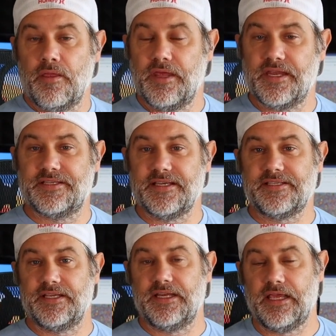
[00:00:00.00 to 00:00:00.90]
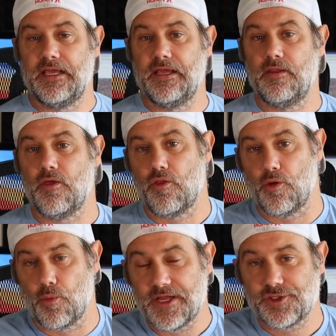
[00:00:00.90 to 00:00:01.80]
that existed in
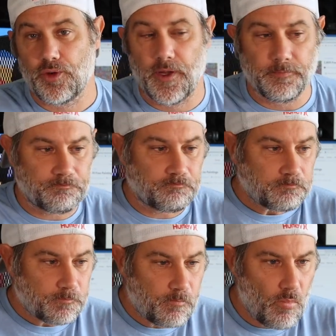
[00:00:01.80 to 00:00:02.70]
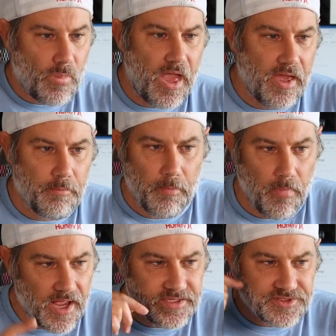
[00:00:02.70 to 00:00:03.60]
the restaurant, and my
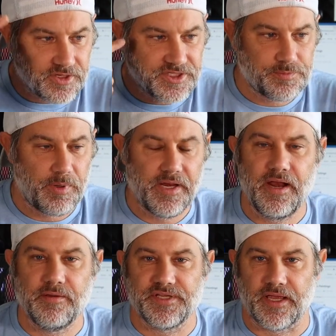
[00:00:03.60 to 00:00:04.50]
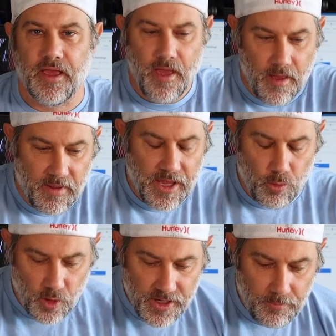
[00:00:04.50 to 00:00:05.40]
mind started spinning. I was like,
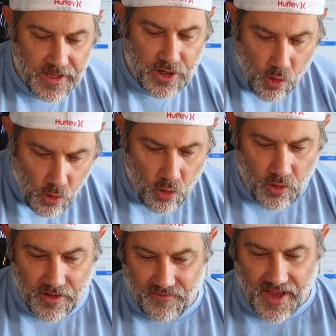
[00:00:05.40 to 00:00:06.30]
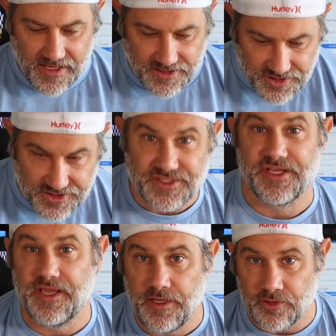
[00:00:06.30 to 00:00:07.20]
man, wouldn't it be cool if I could just
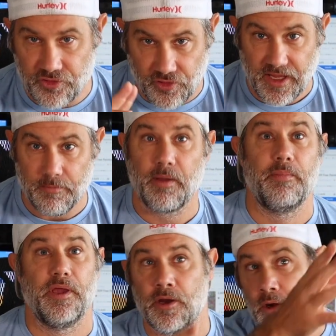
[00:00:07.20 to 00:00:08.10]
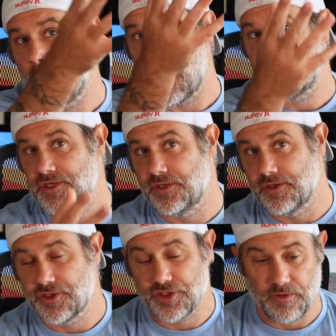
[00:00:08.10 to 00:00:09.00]
sit here drinking my beer,
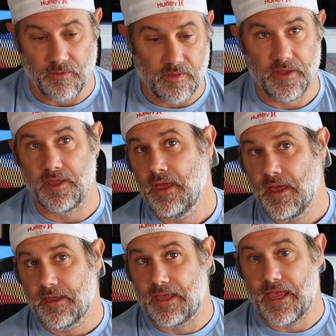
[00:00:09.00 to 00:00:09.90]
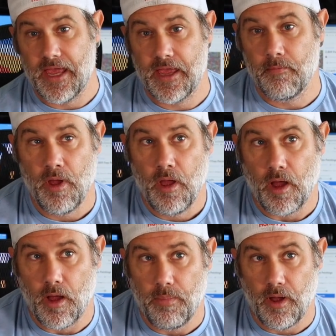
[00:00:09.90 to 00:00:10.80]
watching the game
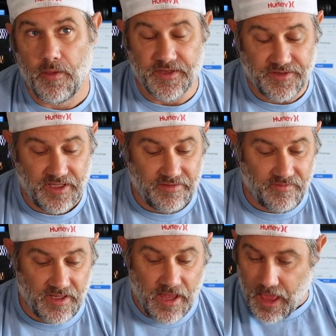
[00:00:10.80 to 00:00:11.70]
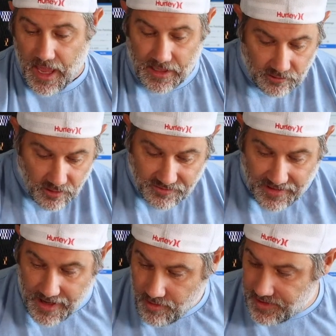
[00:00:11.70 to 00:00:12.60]
up on the TV, and look
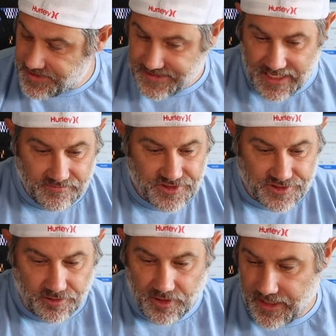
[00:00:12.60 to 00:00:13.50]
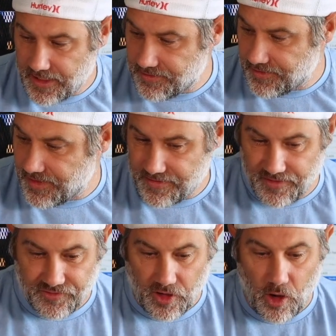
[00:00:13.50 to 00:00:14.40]
down, instead of just looking at like
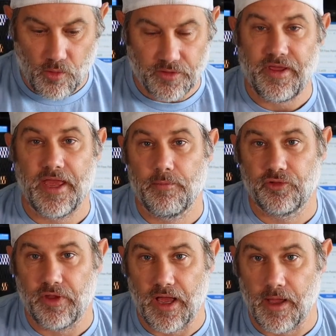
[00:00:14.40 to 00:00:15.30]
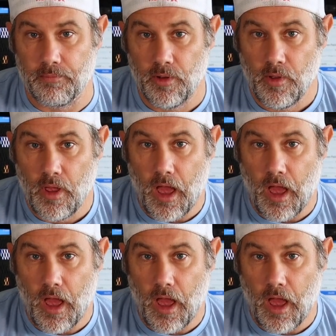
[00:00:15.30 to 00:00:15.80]
this oak tabletop,